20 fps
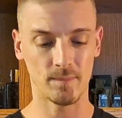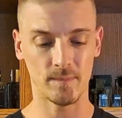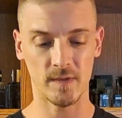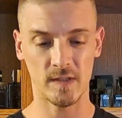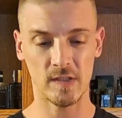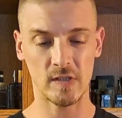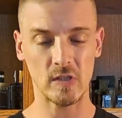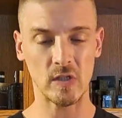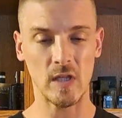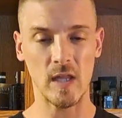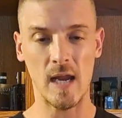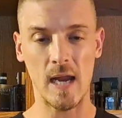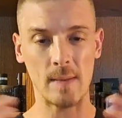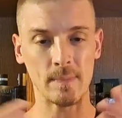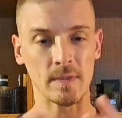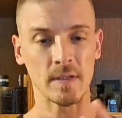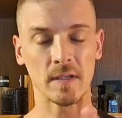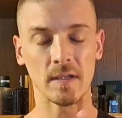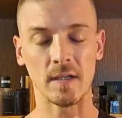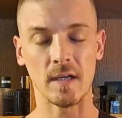
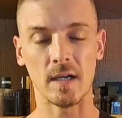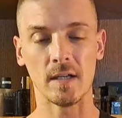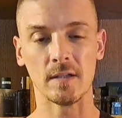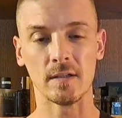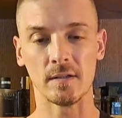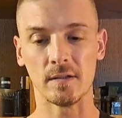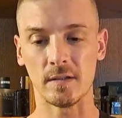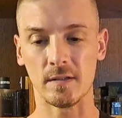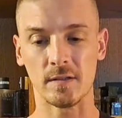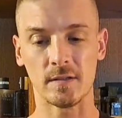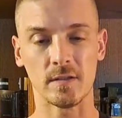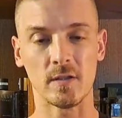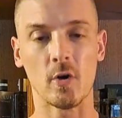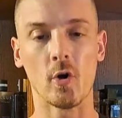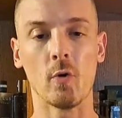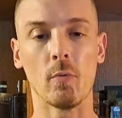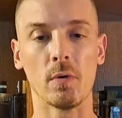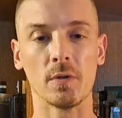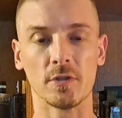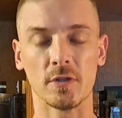slammed together, and it's just a
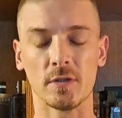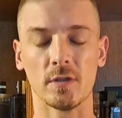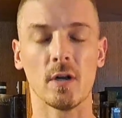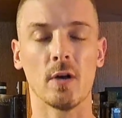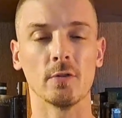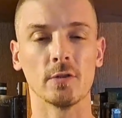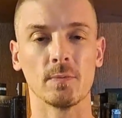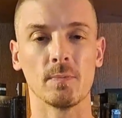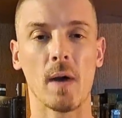whole bunch of notes